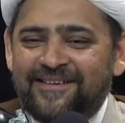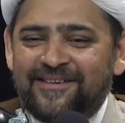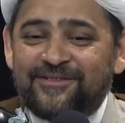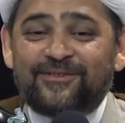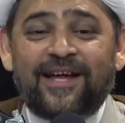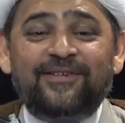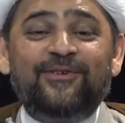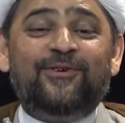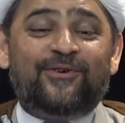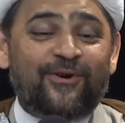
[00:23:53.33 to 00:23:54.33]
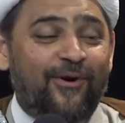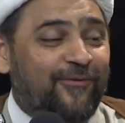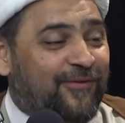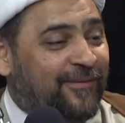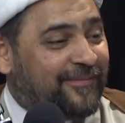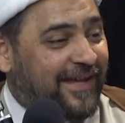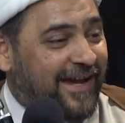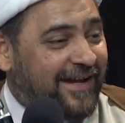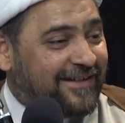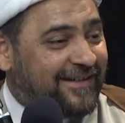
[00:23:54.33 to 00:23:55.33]
so that you grow from
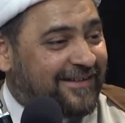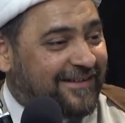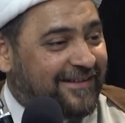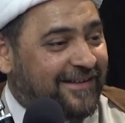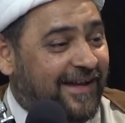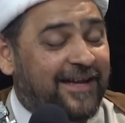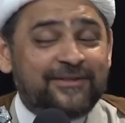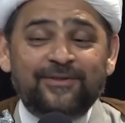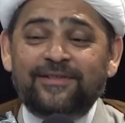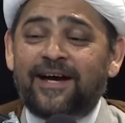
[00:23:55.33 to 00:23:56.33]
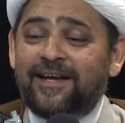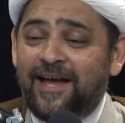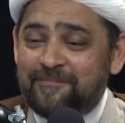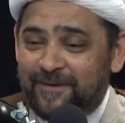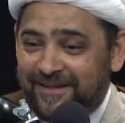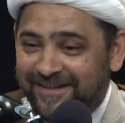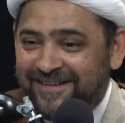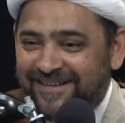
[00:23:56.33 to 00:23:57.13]
that. And you die happy.